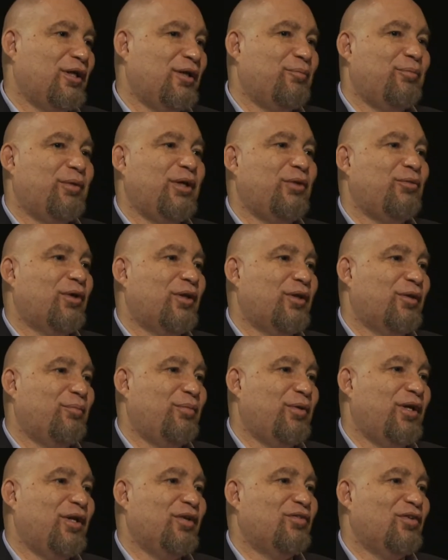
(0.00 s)
and beat one of the
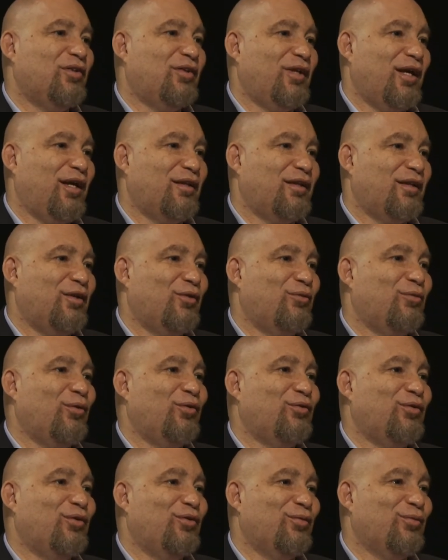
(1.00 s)
pigs to death and then
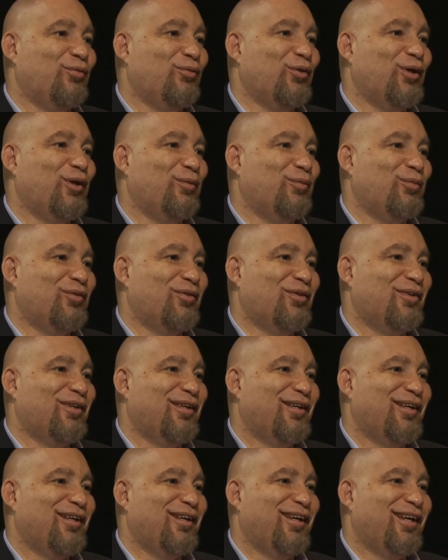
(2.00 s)
roasted some ribs.
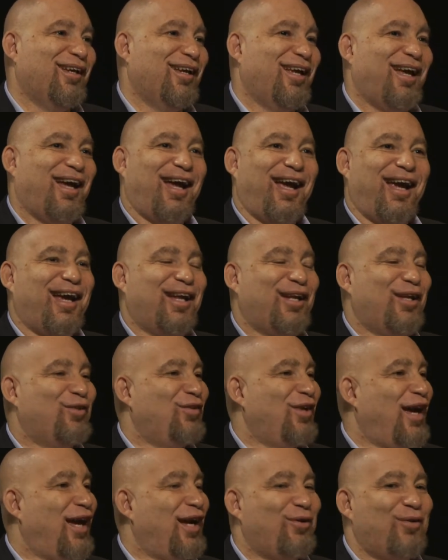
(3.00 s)
I
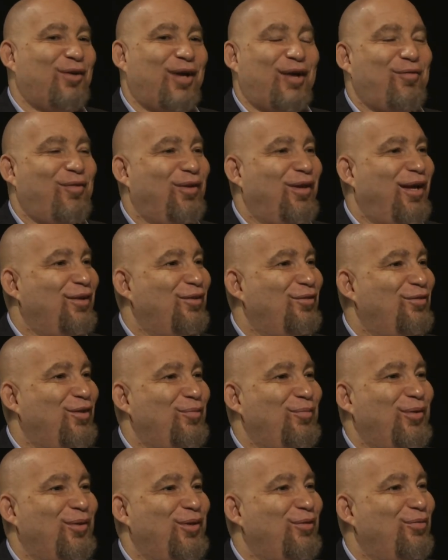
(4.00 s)
don't have a lot of
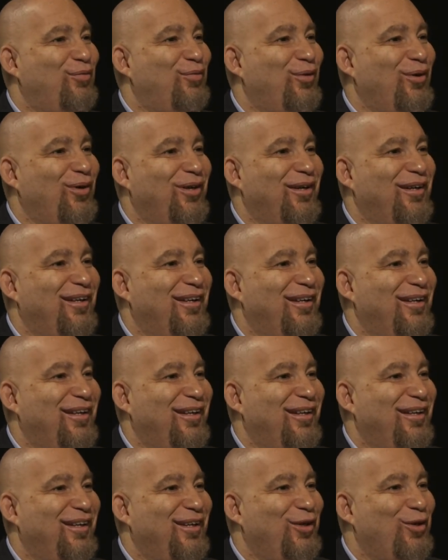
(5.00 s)
sympathy
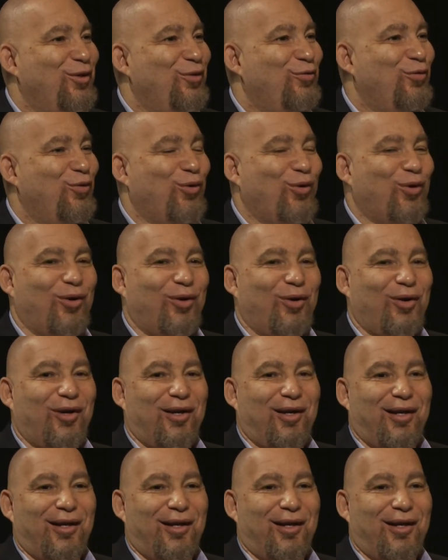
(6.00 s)
for...